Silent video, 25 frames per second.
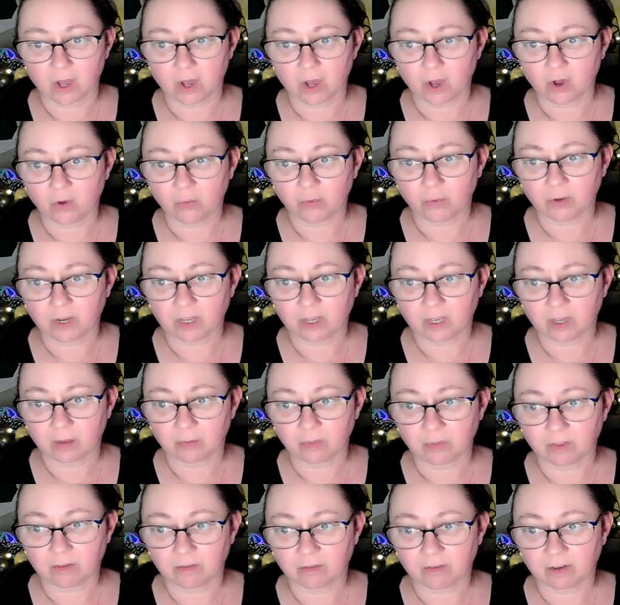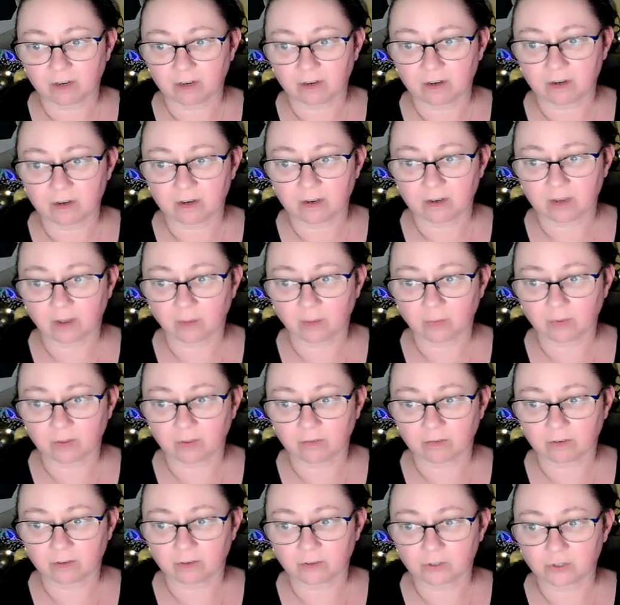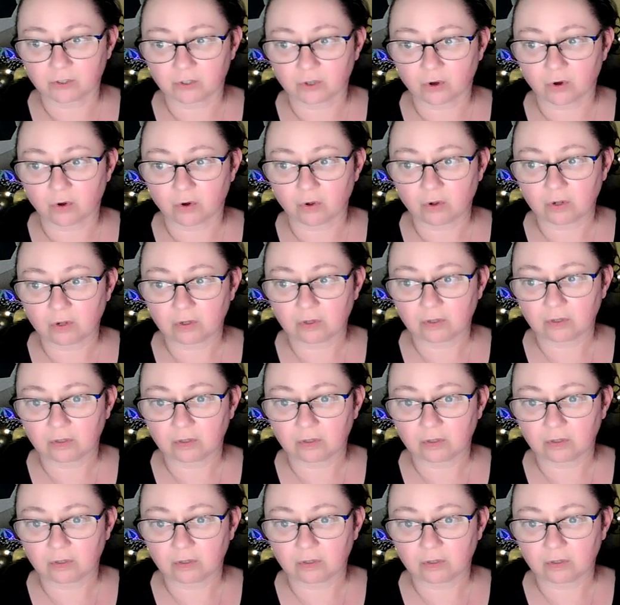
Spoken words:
opening up the very depth of her soul.